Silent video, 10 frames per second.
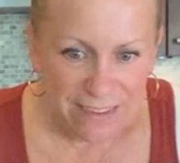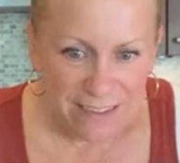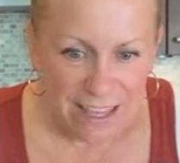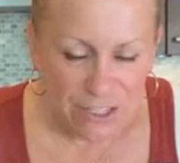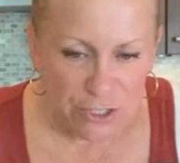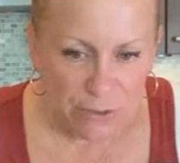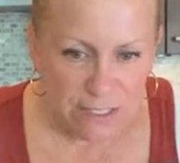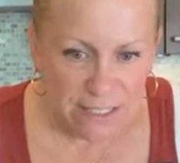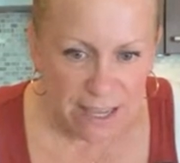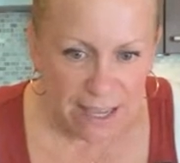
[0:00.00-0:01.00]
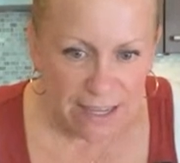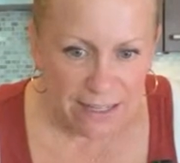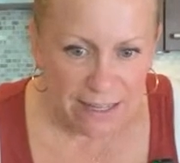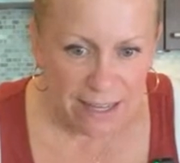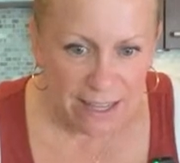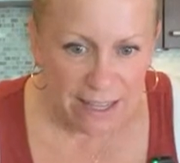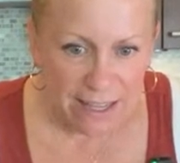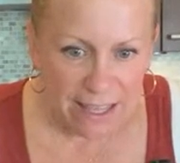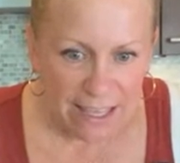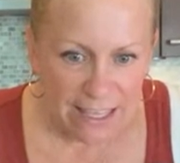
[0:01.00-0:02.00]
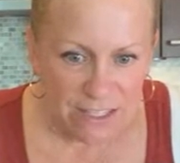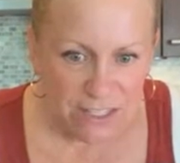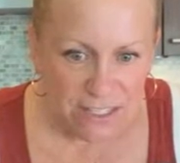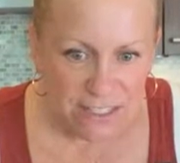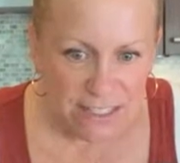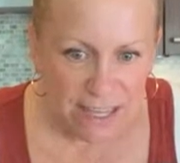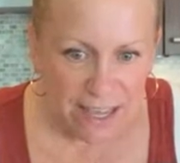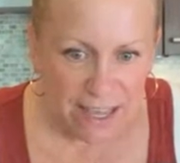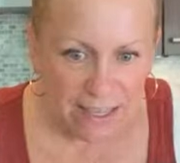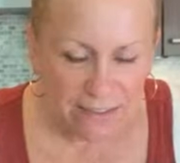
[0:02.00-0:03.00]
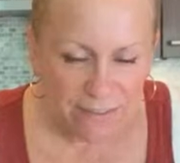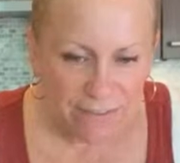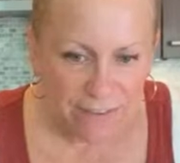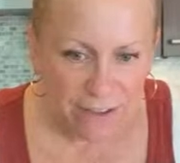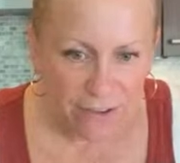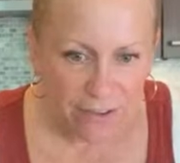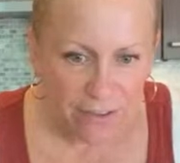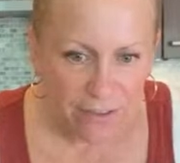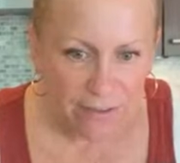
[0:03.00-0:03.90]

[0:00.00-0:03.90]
and you said 8:10, Phil.